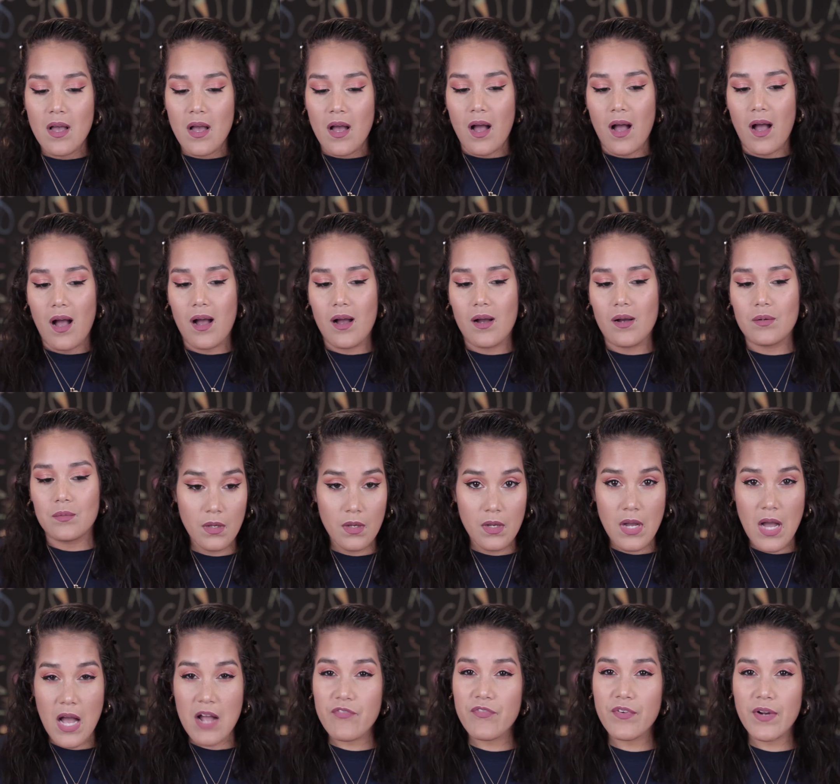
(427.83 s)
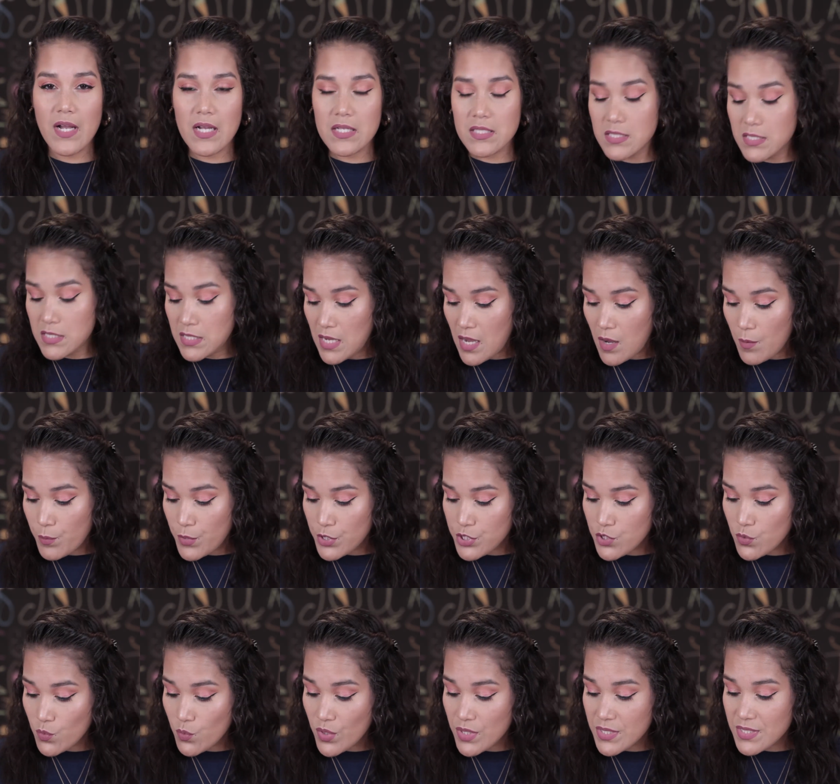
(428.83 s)
I forgot to say how much
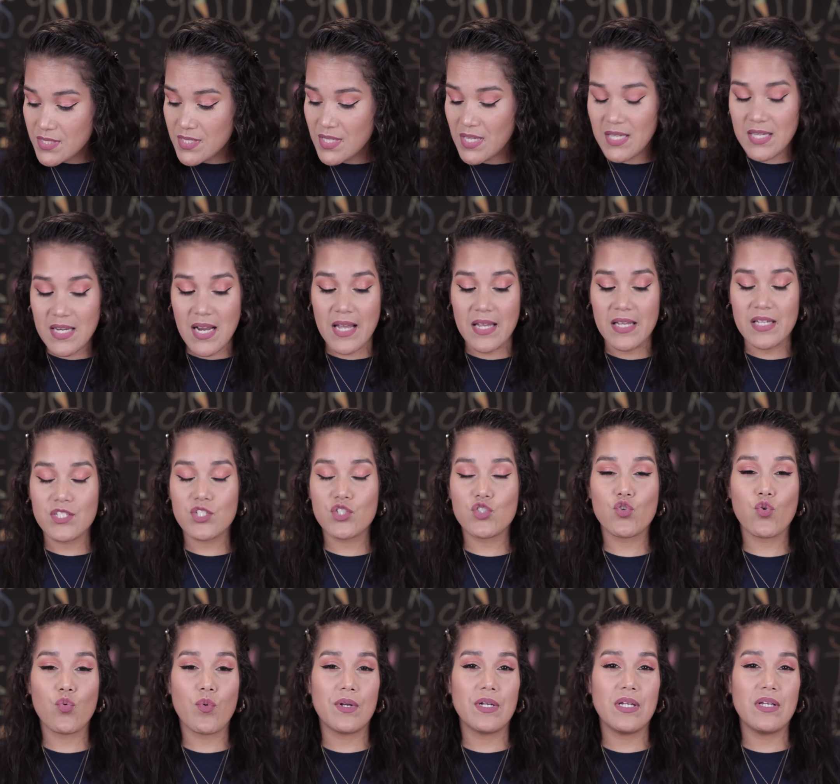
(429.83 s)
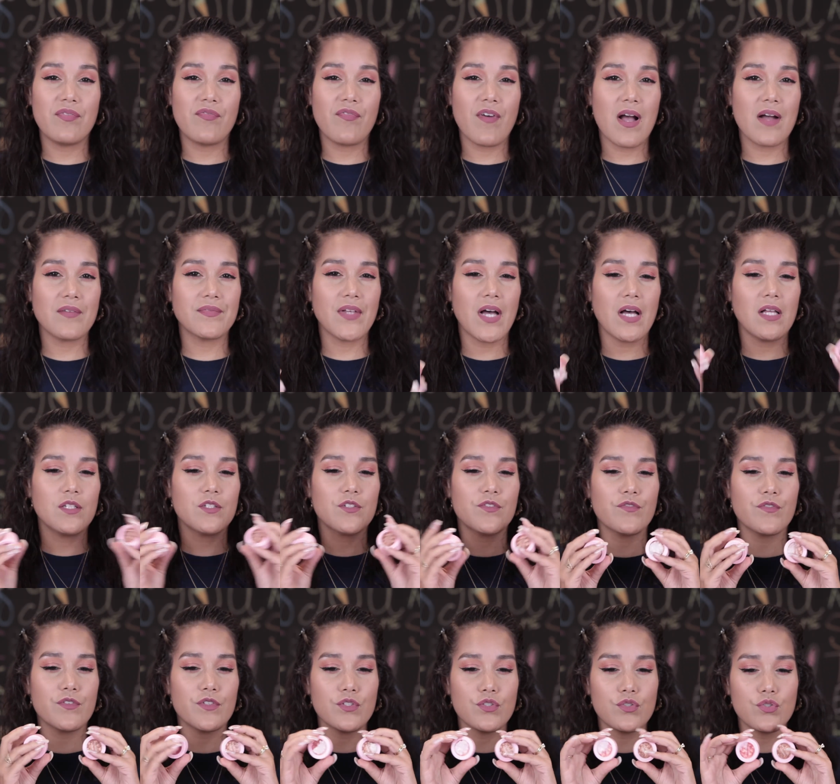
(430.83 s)
it was, didn't I? It's $25
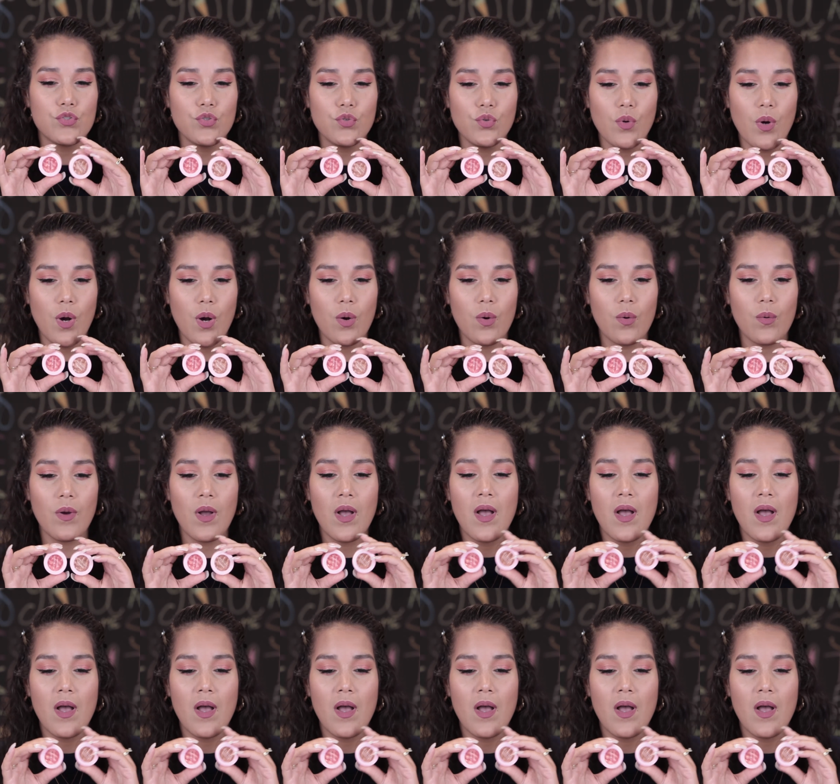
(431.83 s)
for the duo.